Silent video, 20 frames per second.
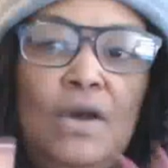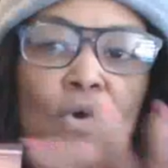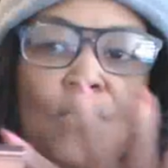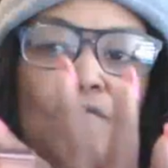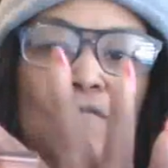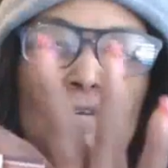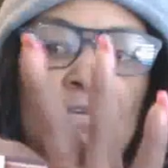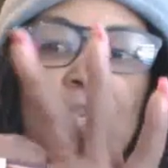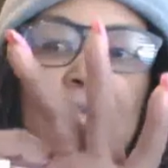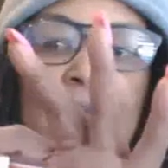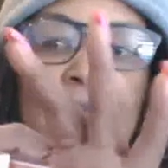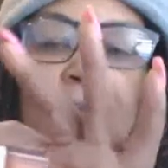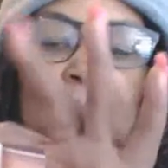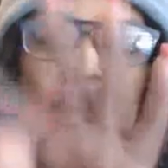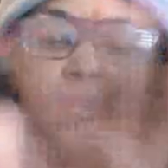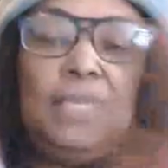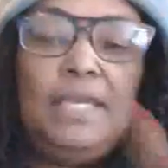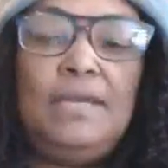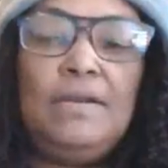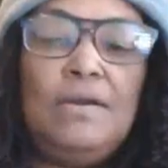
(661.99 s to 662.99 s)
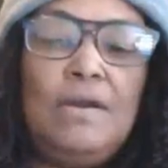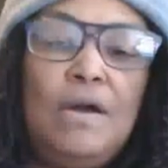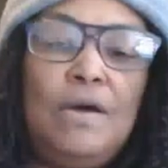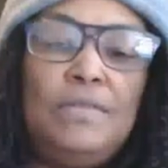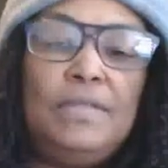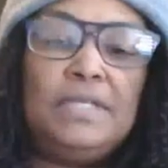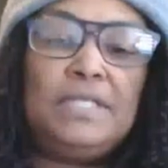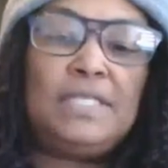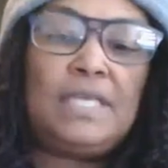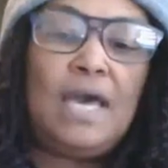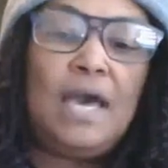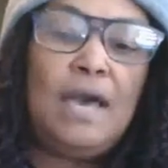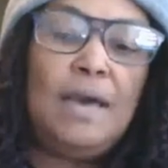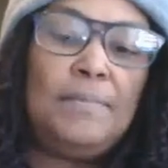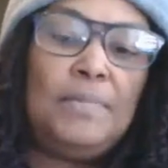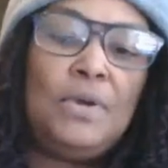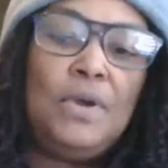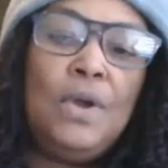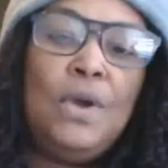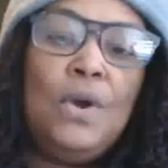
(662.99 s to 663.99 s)
overlap here on the top
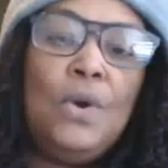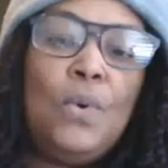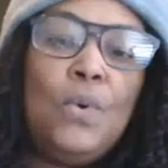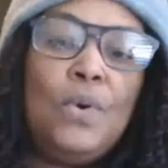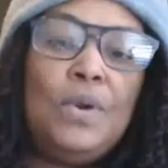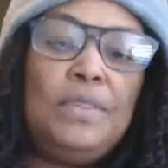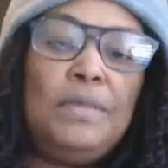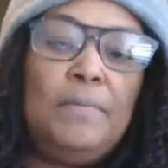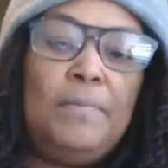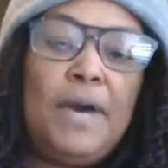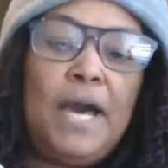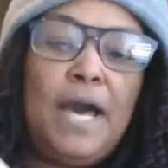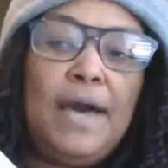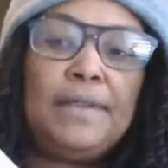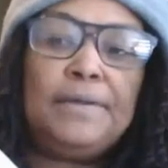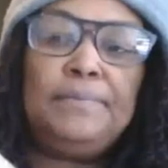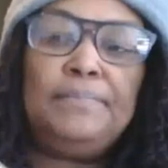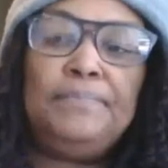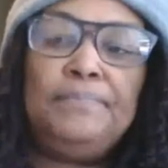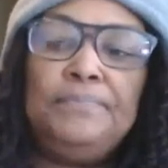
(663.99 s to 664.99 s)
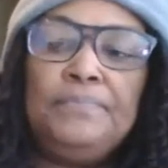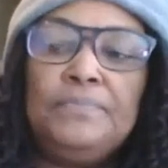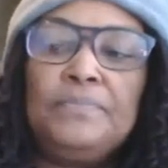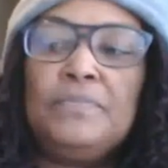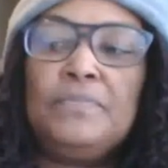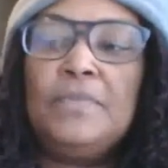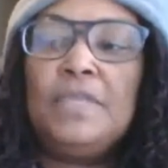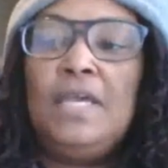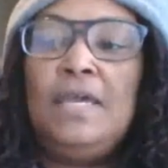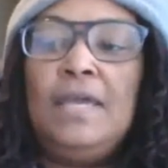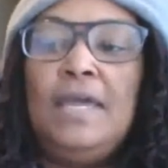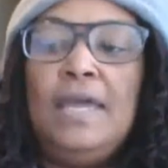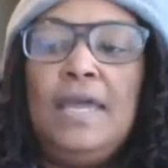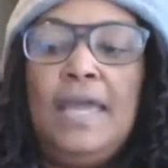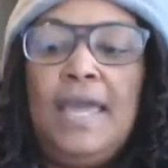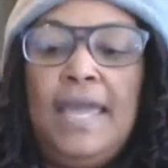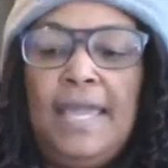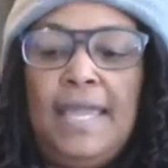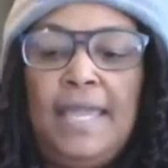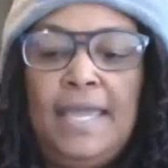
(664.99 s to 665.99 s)
or the bottom.
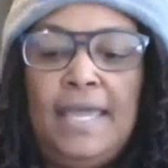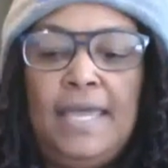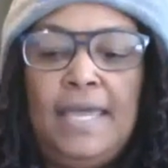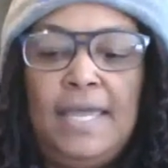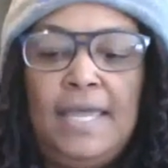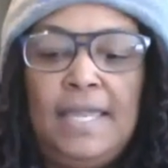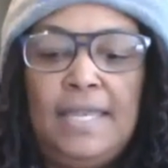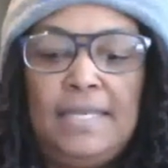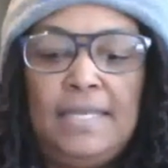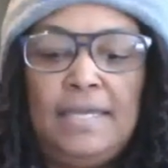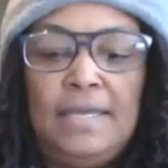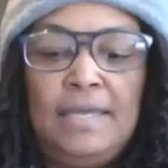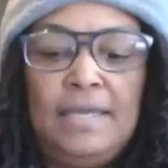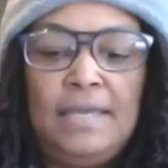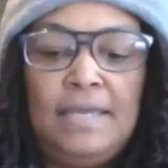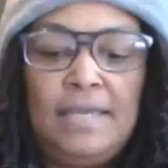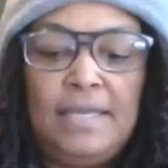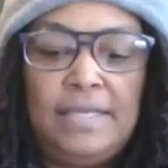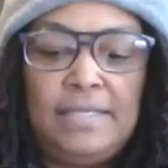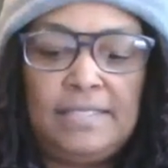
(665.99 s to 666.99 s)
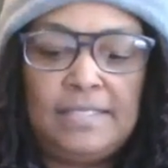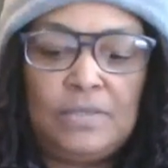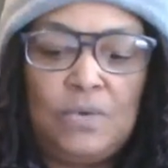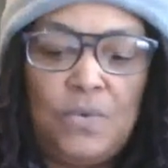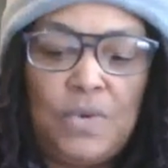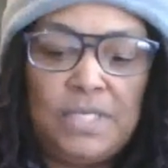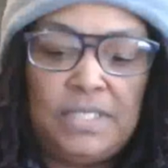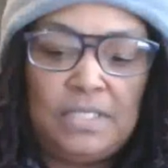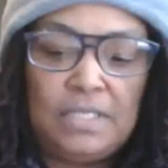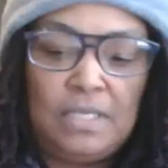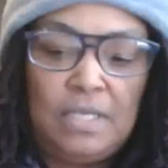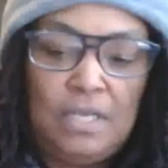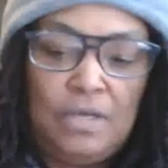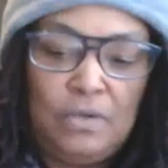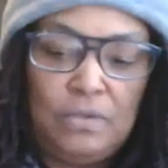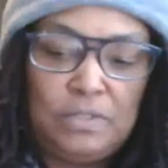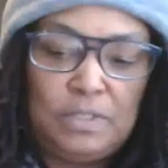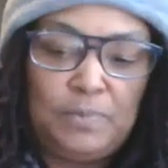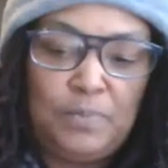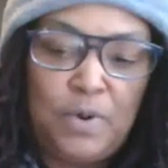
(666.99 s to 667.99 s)
And it's going to
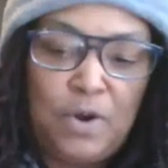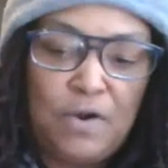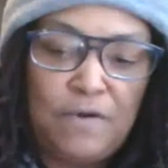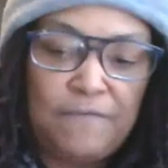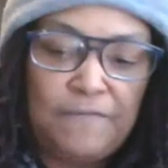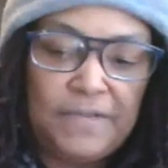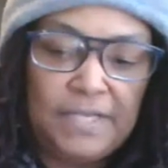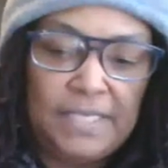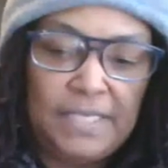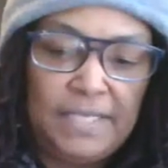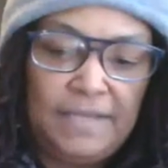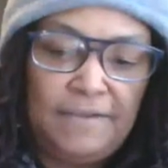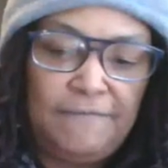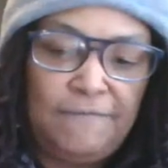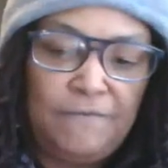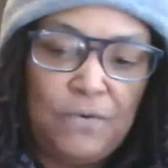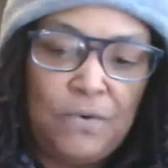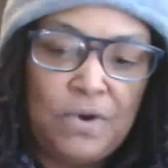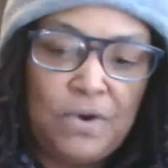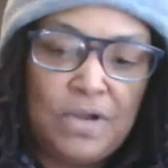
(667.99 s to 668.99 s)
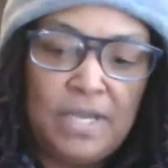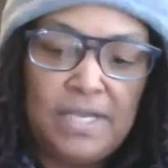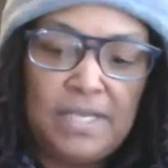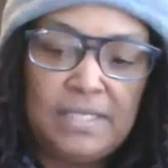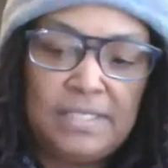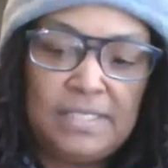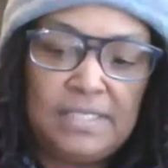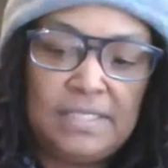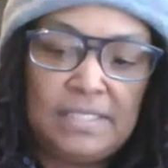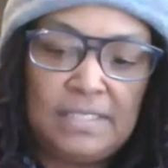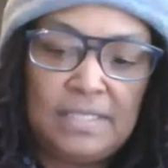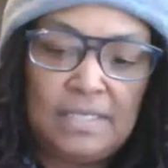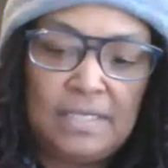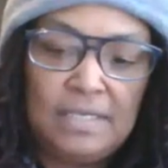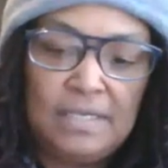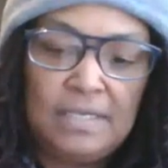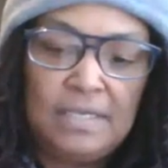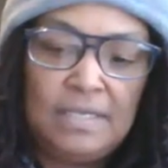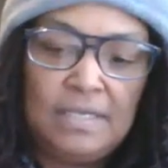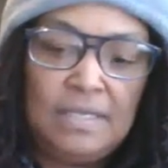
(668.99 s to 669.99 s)
close perfectly for us.
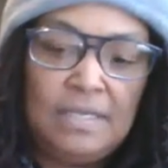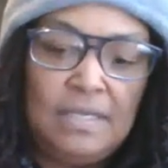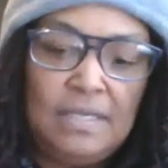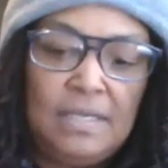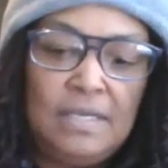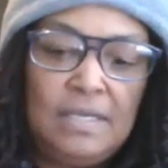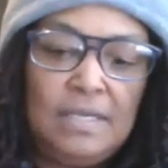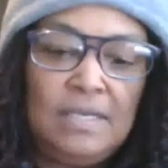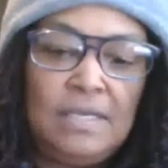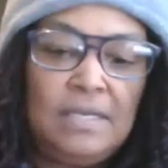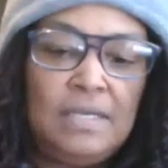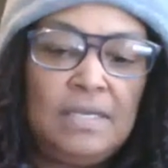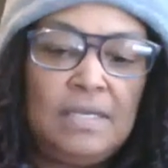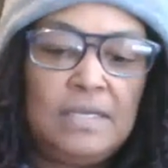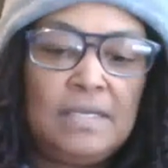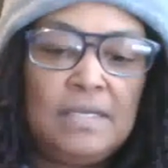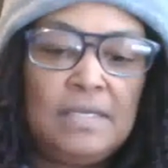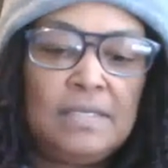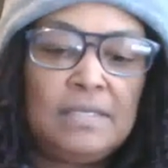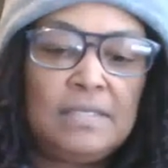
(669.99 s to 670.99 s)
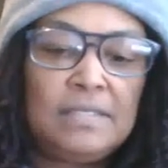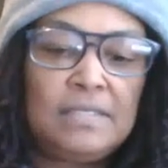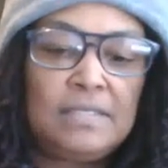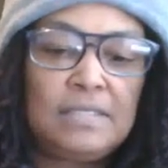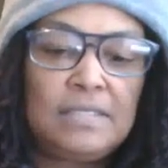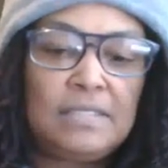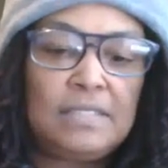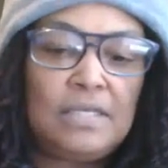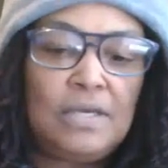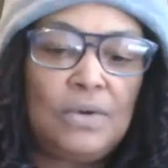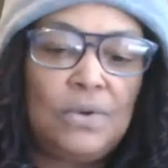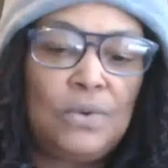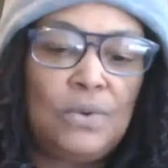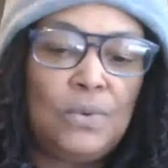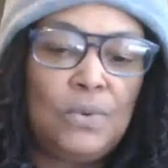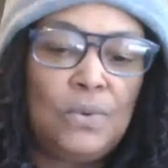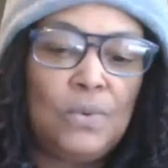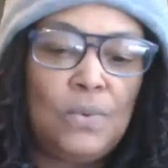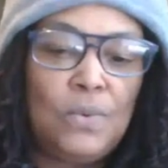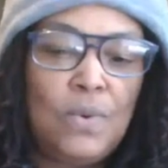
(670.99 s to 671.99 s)

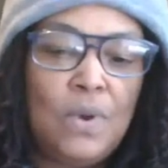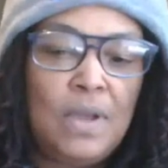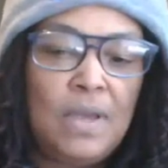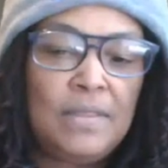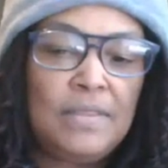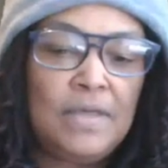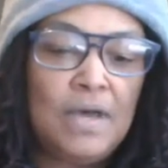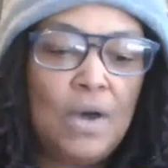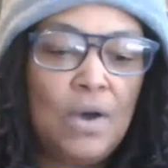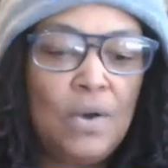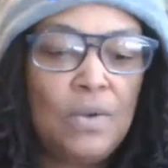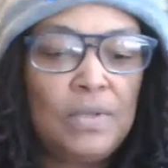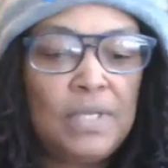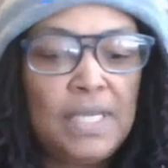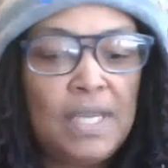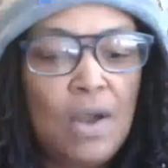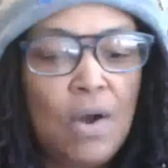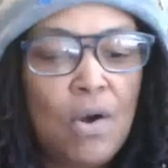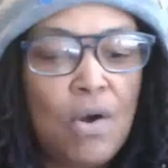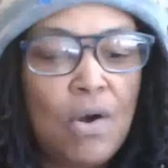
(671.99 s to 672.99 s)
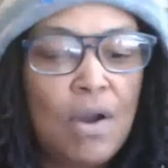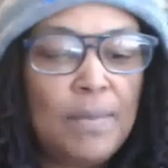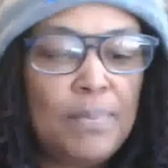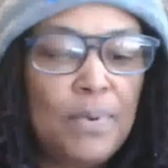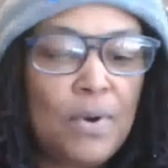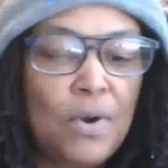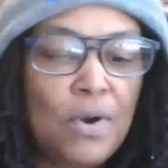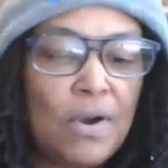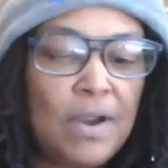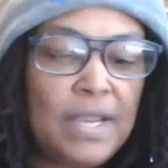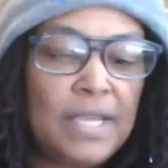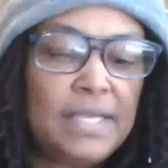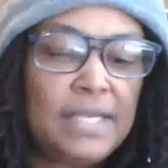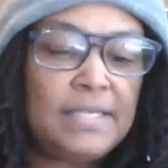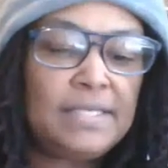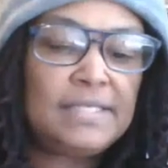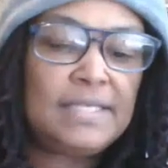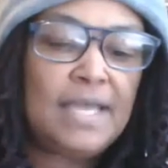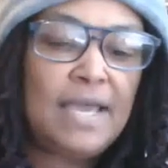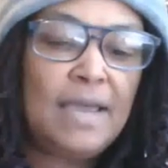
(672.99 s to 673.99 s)
So the only hard part
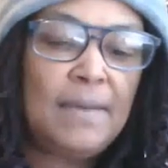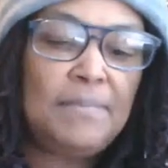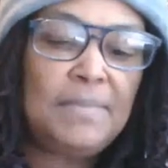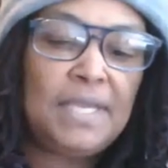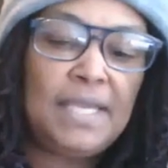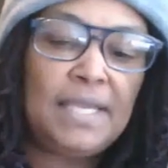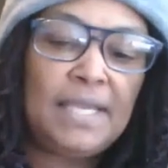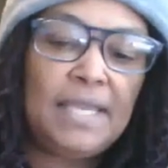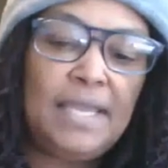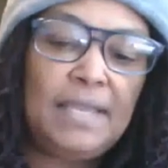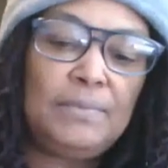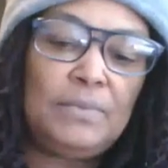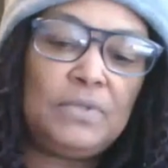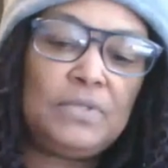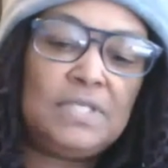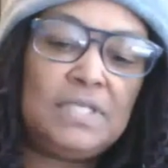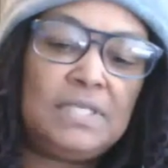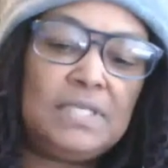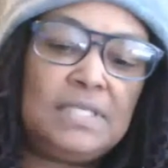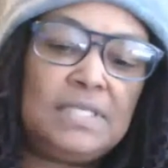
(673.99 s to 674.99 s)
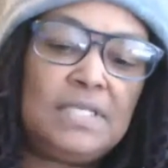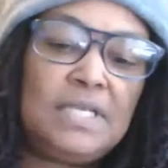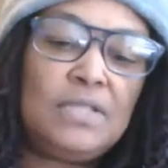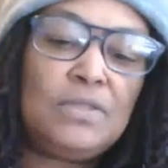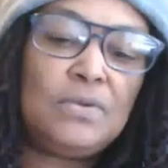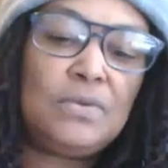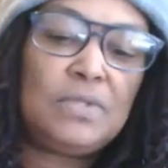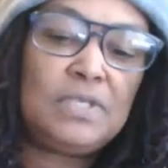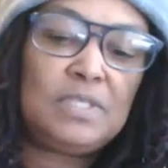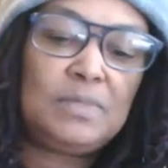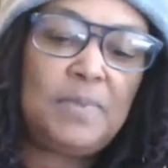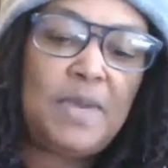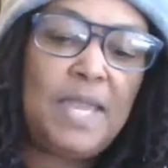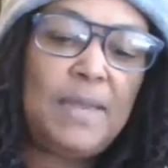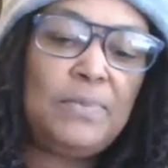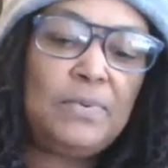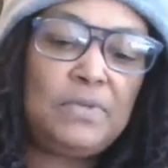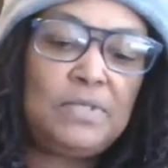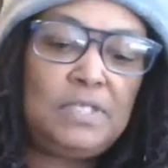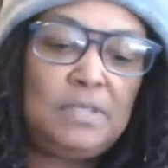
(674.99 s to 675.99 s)
is not being able to see through this
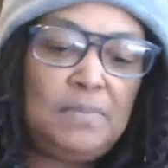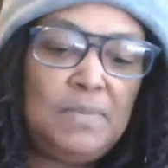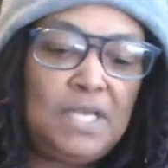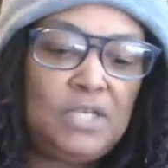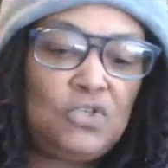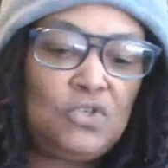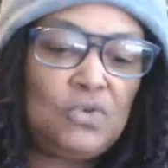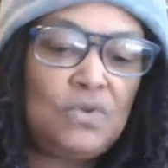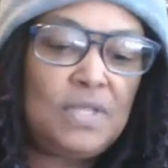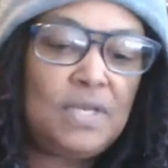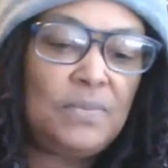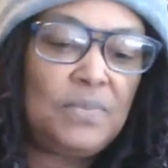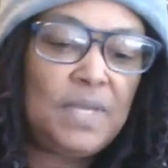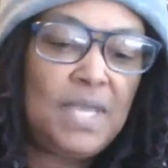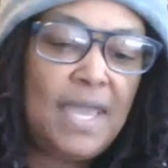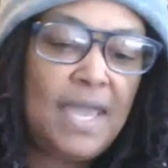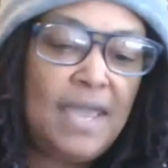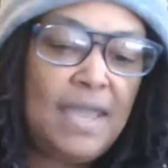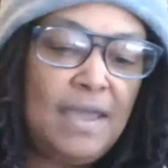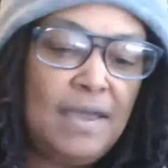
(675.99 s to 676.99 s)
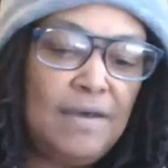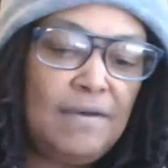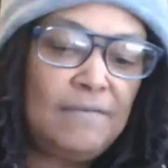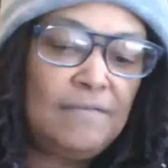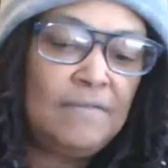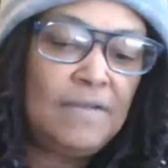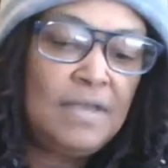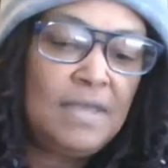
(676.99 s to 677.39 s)
paper to make sure that we have